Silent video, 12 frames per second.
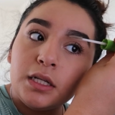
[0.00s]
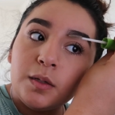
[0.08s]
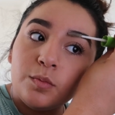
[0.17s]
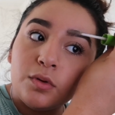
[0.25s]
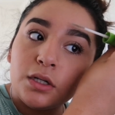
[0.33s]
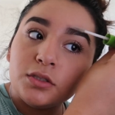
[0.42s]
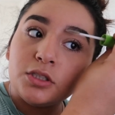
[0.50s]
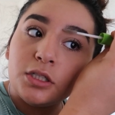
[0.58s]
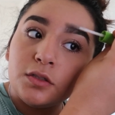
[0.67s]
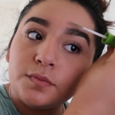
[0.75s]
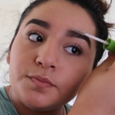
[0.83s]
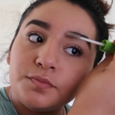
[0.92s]
any brow
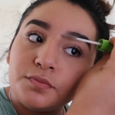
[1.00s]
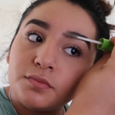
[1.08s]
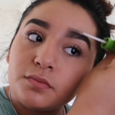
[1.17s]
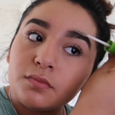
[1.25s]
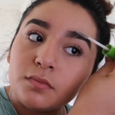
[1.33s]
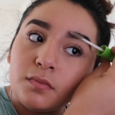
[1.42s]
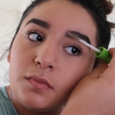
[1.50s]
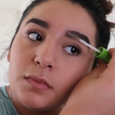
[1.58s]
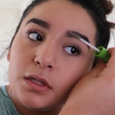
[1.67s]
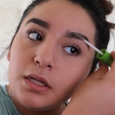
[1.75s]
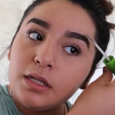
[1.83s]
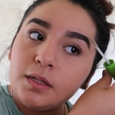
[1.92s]
gel.
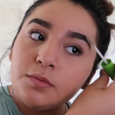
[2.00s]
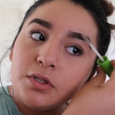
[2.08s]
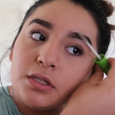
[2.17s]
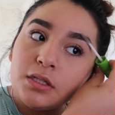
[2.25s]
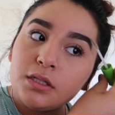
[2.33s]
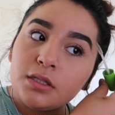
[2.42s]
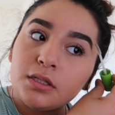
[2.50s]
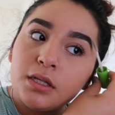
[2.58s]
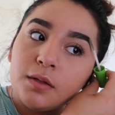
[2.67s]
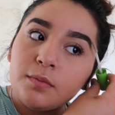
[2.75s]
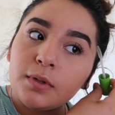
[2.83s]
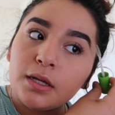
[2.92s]
And I'm just gonna
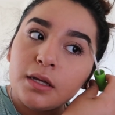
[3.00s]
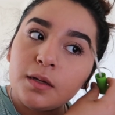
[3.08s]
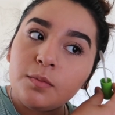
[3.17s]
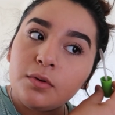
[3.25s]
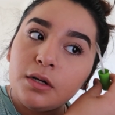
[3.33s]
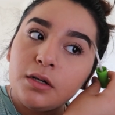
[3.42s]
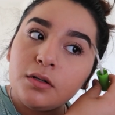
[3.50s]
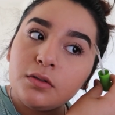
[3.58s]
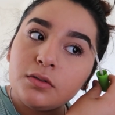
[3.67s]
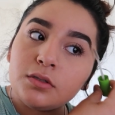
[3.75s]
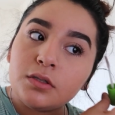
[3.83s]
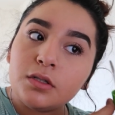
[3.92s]
set my
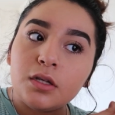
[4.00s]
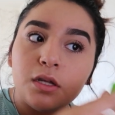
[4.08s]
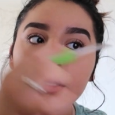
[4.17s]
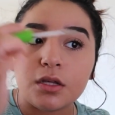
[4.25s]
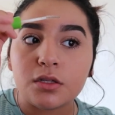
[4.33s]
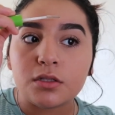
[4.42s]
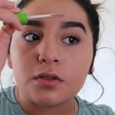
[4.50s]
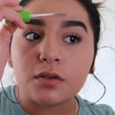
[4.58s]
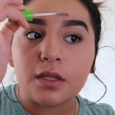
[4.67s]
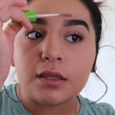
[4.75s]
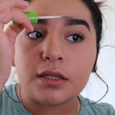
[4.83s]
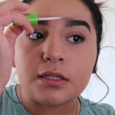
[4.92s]
eyebrows so
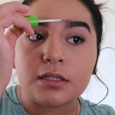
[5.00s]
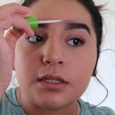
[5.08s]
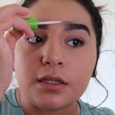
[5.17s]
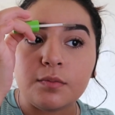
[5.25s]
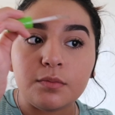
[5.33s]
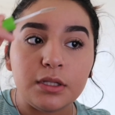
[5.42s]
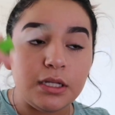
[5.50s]
that they stay in